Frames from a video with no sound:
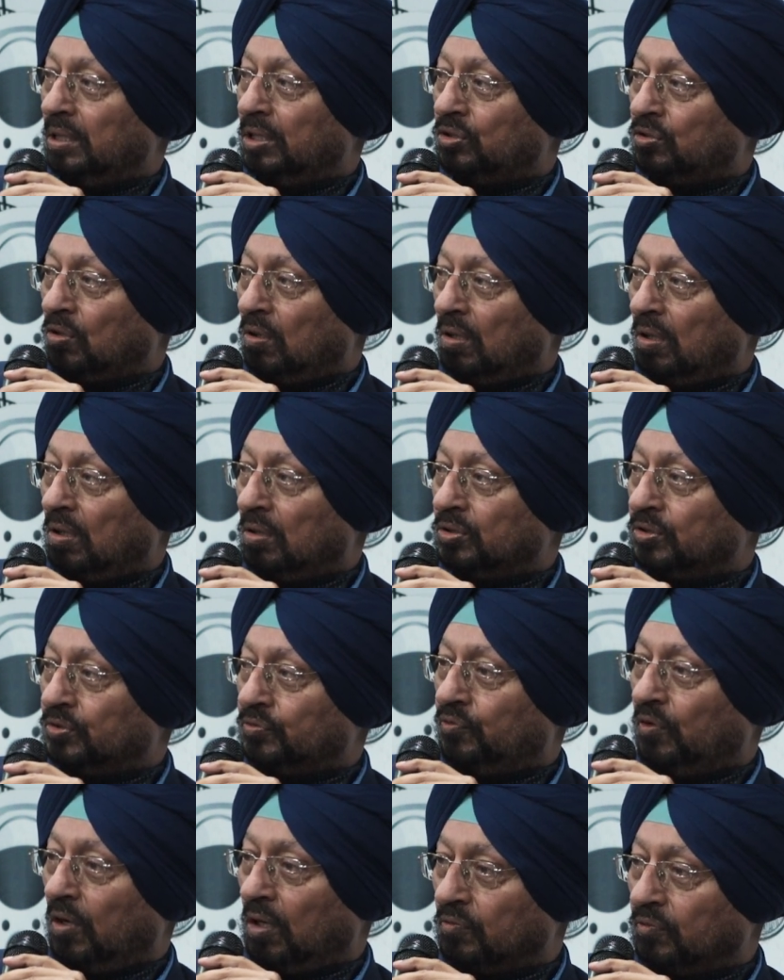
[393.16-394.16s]

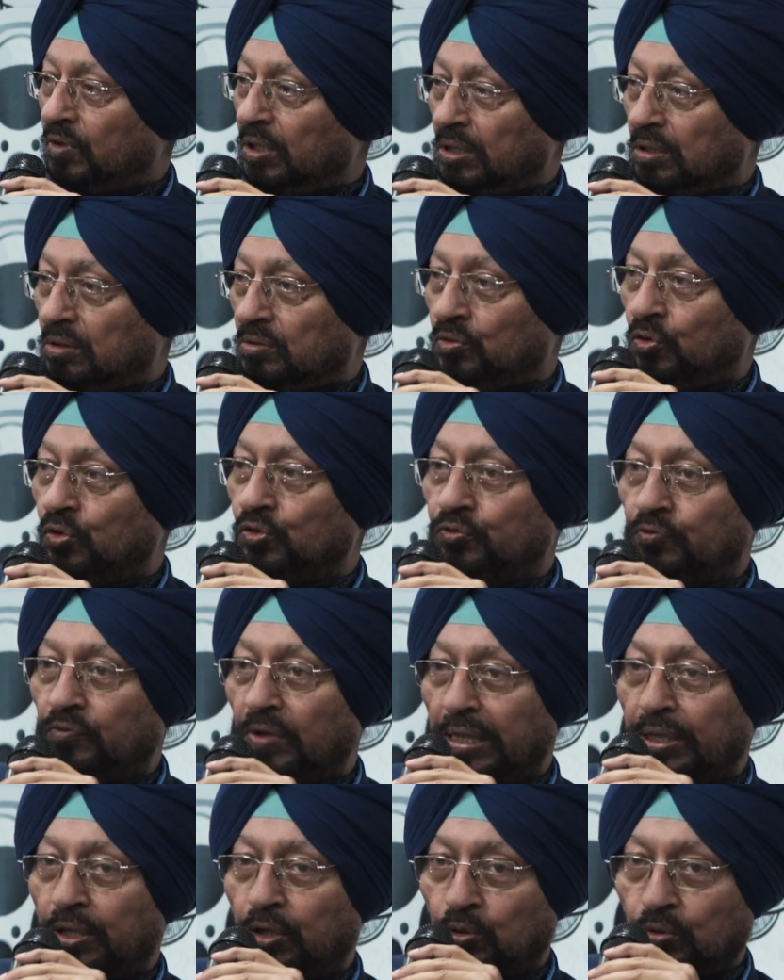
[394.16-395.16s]
ethos forward, those
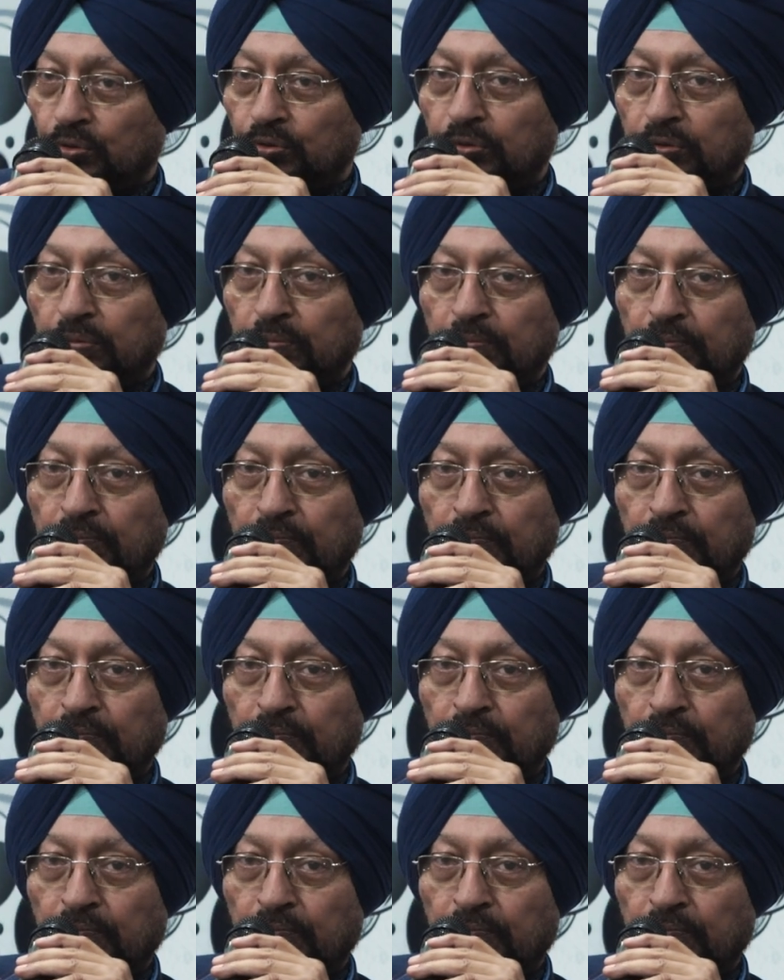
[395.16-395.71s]
values?